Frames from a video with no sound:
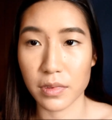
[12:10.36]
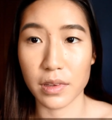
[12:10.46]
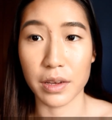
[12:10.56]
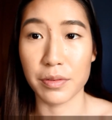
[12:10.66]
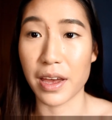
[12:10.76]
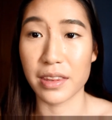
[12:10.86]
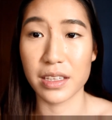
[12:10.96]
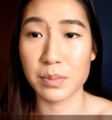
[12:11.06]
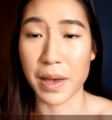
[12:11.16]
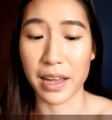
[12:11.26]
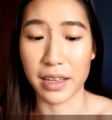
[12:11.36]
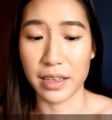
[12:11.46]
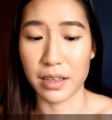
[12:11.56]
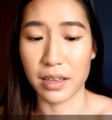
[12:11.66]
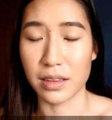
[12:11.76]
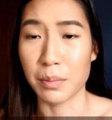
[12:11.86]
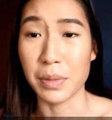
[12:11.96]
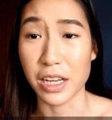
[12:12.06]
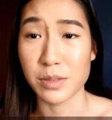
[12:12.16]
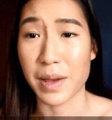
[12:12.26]
I've had this palette, the
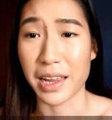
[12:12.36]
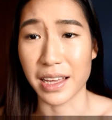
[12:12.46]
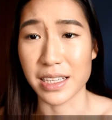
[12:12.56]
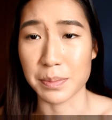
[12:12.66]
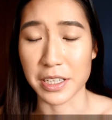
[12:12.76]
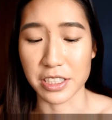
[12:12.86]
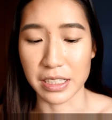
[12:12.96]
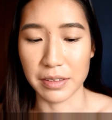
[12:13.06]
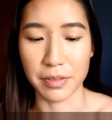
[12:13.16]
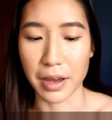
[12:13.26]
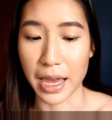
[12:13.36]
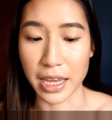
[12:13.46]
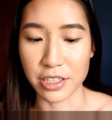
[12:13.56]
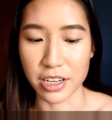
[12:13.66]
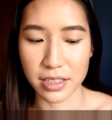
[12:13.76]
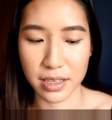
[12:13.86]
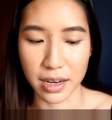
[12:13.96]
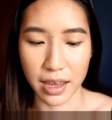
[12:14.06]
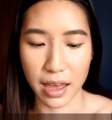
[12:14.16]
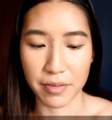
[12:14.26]
blush palette especially, for ages,
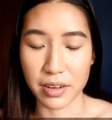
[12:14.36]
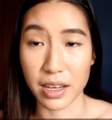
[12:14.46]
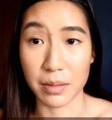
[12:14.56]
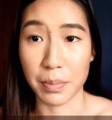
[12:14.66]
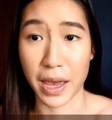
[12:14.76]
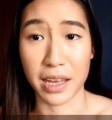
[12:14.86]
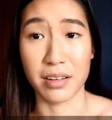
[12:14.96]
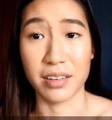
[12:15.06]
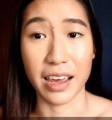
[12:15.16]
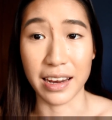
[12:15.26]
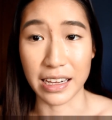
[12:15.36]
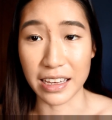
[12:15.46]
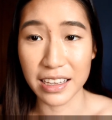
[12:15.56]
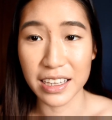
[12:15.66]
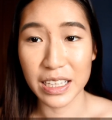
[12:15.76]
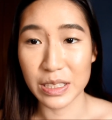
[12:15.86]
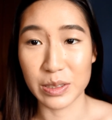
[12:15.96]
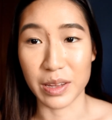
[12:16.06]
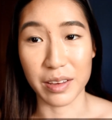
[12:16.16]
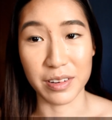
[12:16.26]
and I haven't hit pan on any,
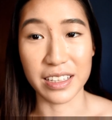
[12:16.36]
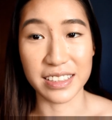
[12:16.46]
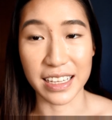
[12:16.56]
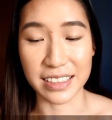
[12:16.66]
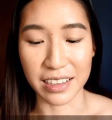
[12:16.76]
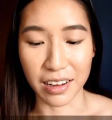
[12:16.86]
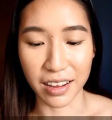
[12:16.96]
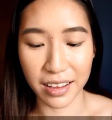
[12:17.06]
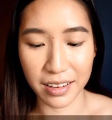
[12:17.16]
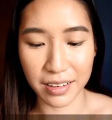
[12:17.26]
so that really says a lot.